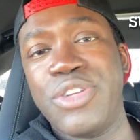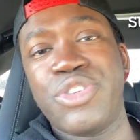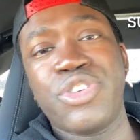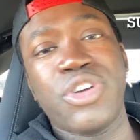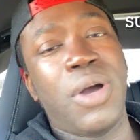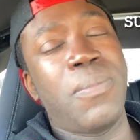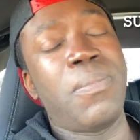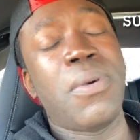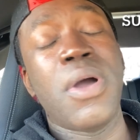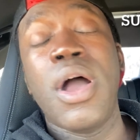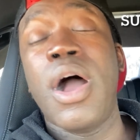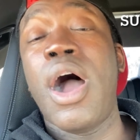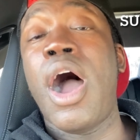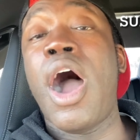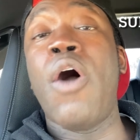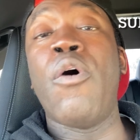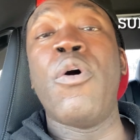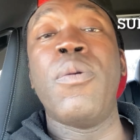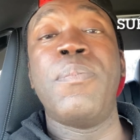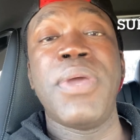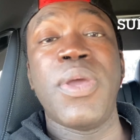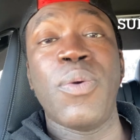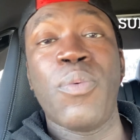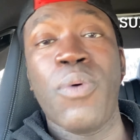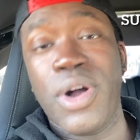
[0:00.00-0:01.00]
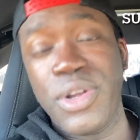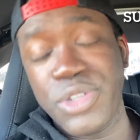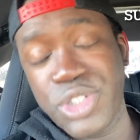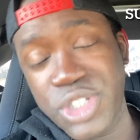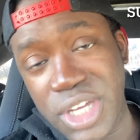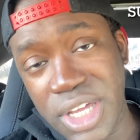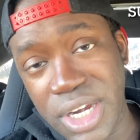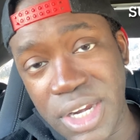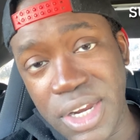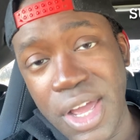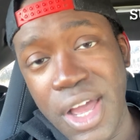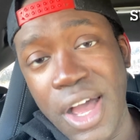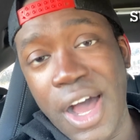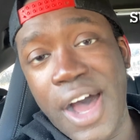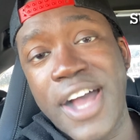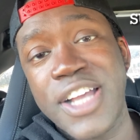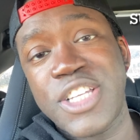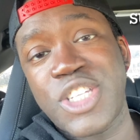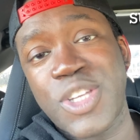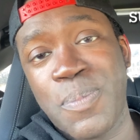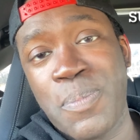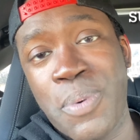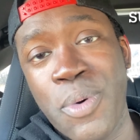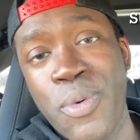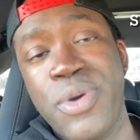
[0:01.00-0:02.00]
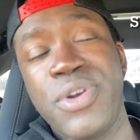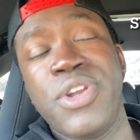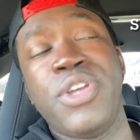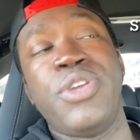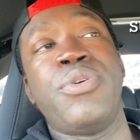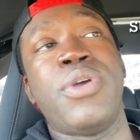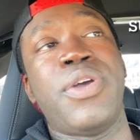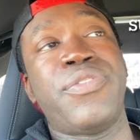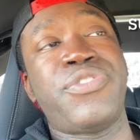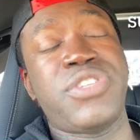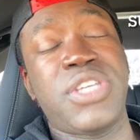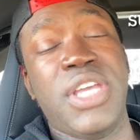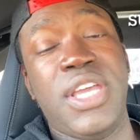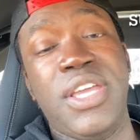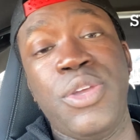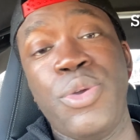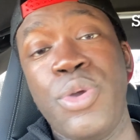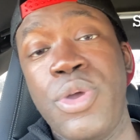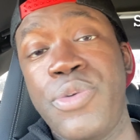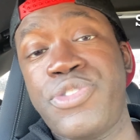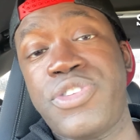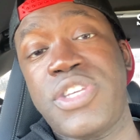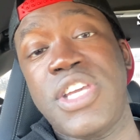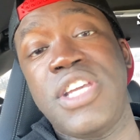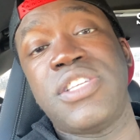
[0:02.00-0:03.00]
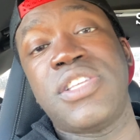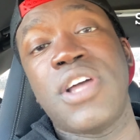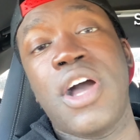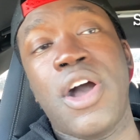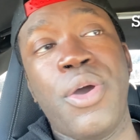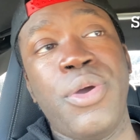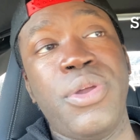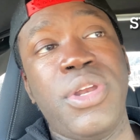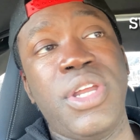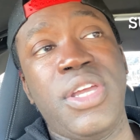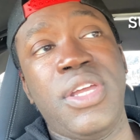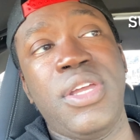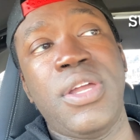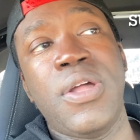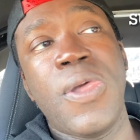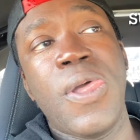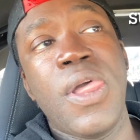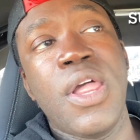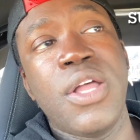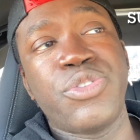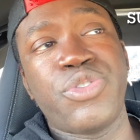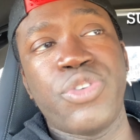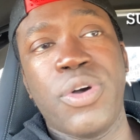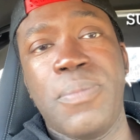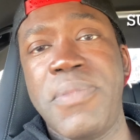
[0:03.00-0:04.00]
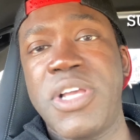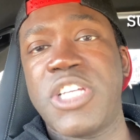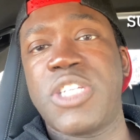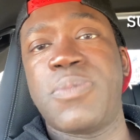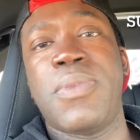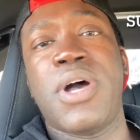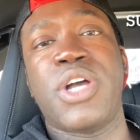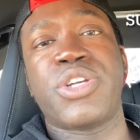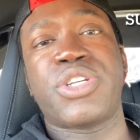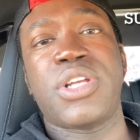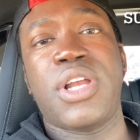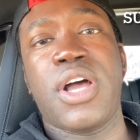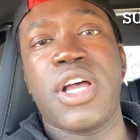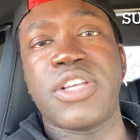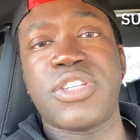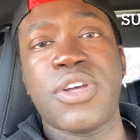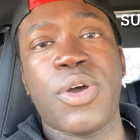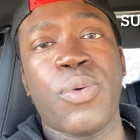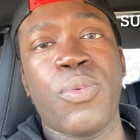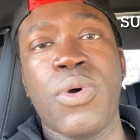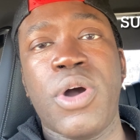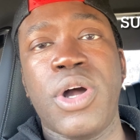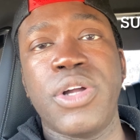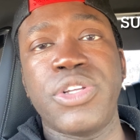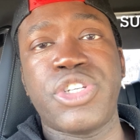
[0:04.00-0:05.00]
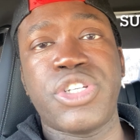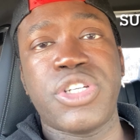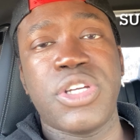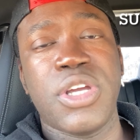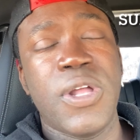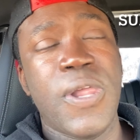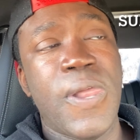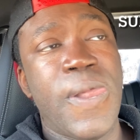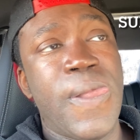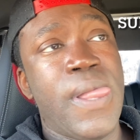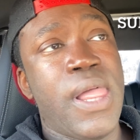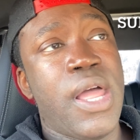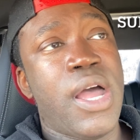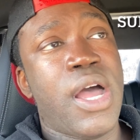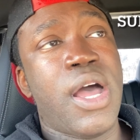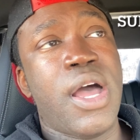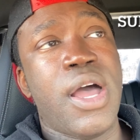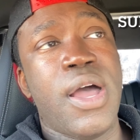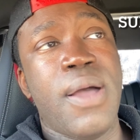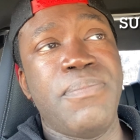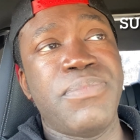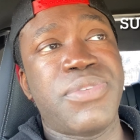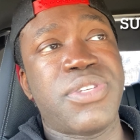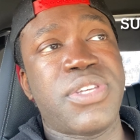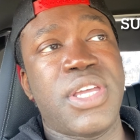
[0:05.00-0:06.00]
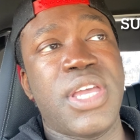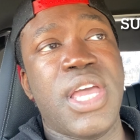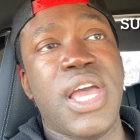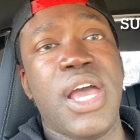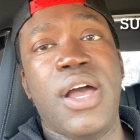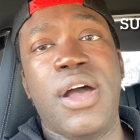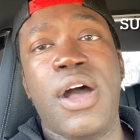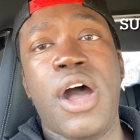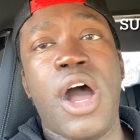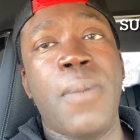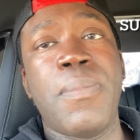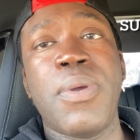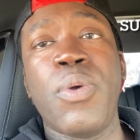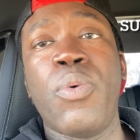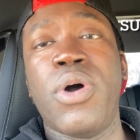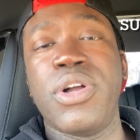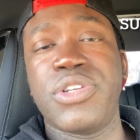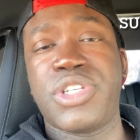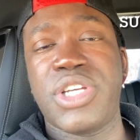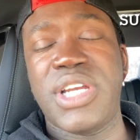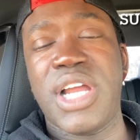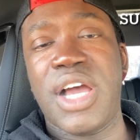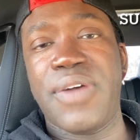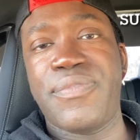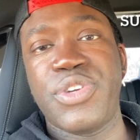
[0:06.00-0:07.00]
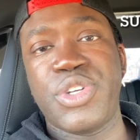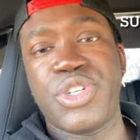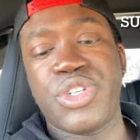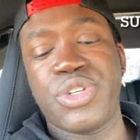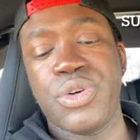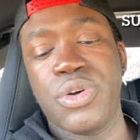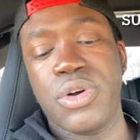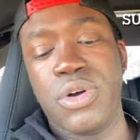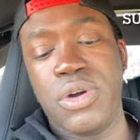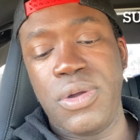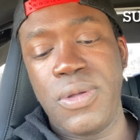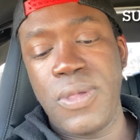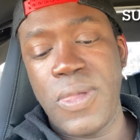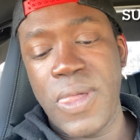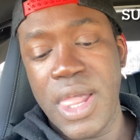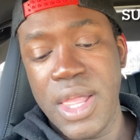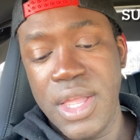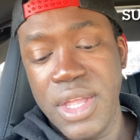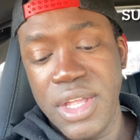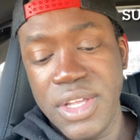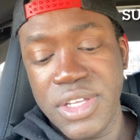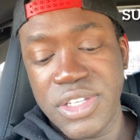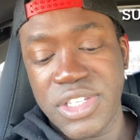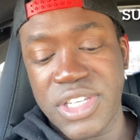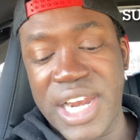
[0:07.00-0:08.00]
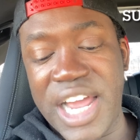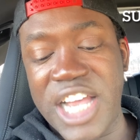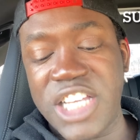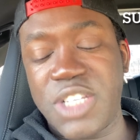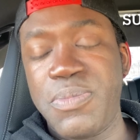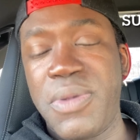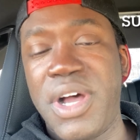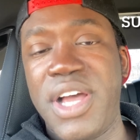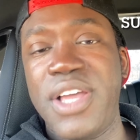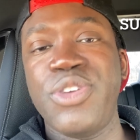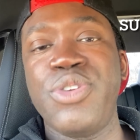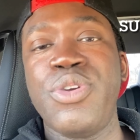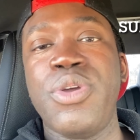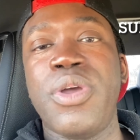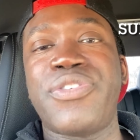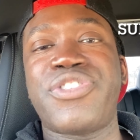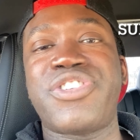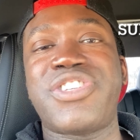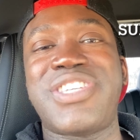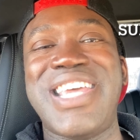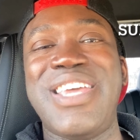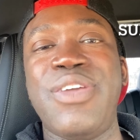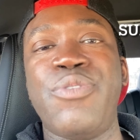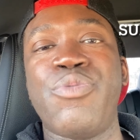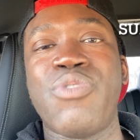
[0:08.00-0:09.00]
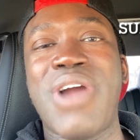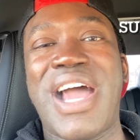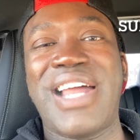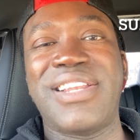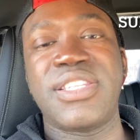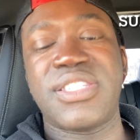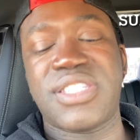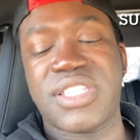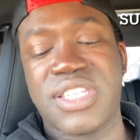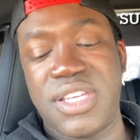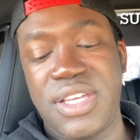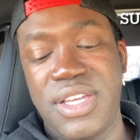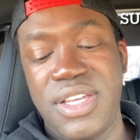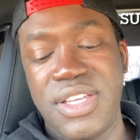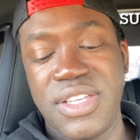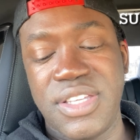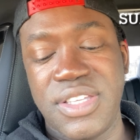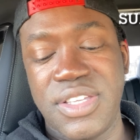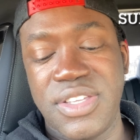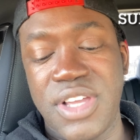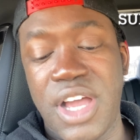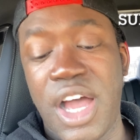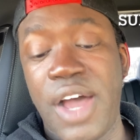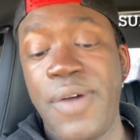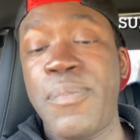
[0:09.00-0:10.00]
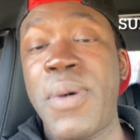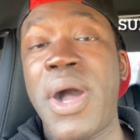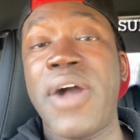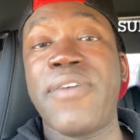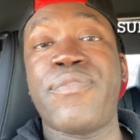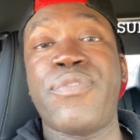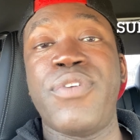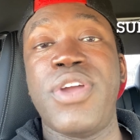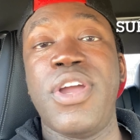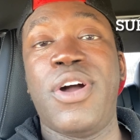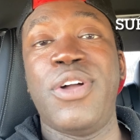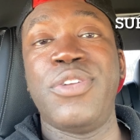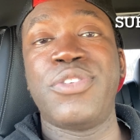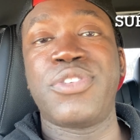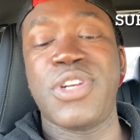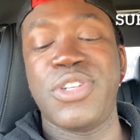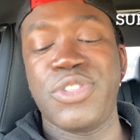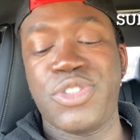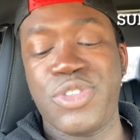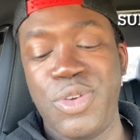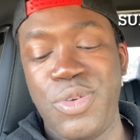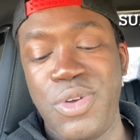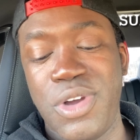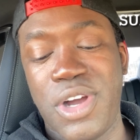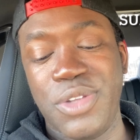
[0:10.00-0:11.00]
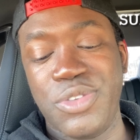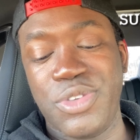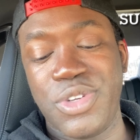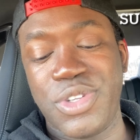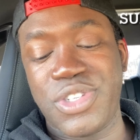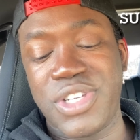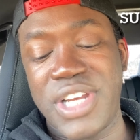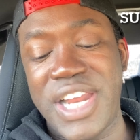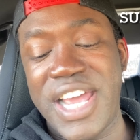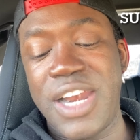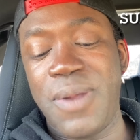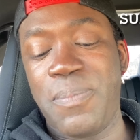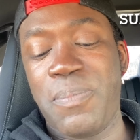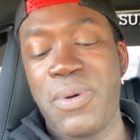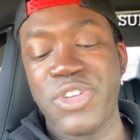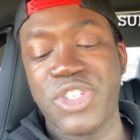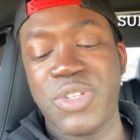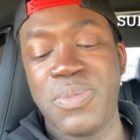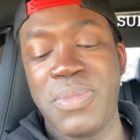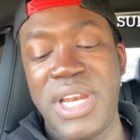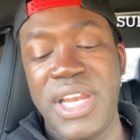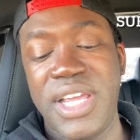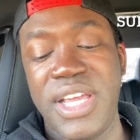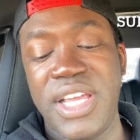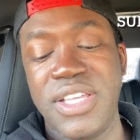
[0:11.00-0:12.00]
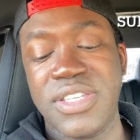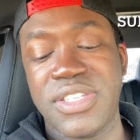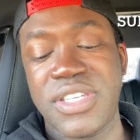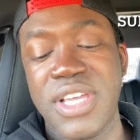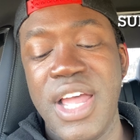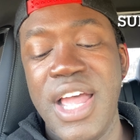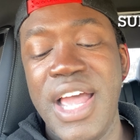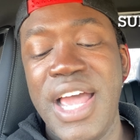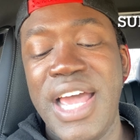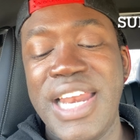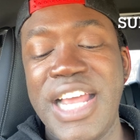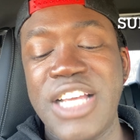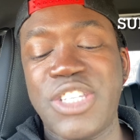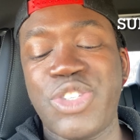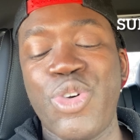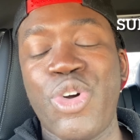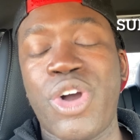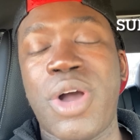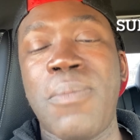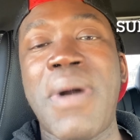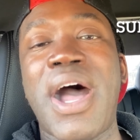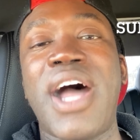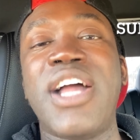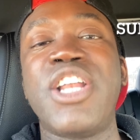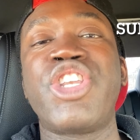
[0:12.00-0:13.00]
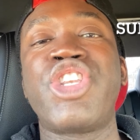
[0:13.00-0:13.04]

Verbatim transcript: job. I will be watching. I support the UFC. UFC is the only sort of mixed martial arts I watch. Um, so yeah, I'll be watching that for sure. So that's my UFC rant about 300 and 200. So they're the possibilities. Let's talk about